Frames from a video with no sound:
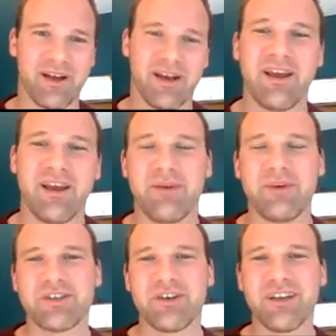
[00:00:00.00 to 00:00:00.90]
And
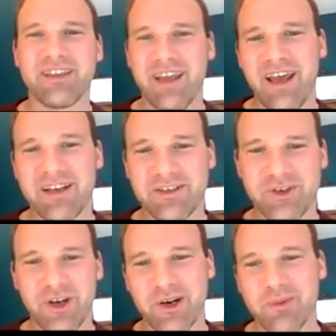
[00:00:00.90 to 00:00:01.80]
we showed that they had a
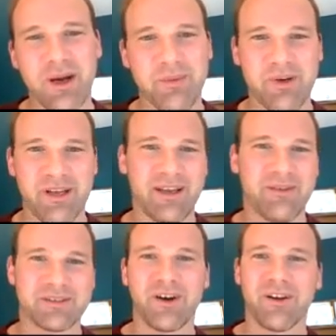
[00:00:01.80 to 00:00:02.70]
stronger property that
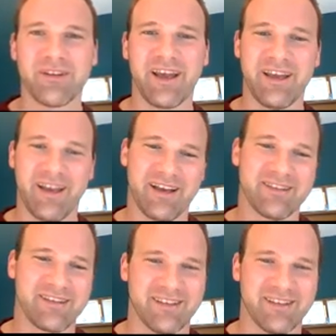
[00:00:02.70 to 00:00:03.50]
was called AS.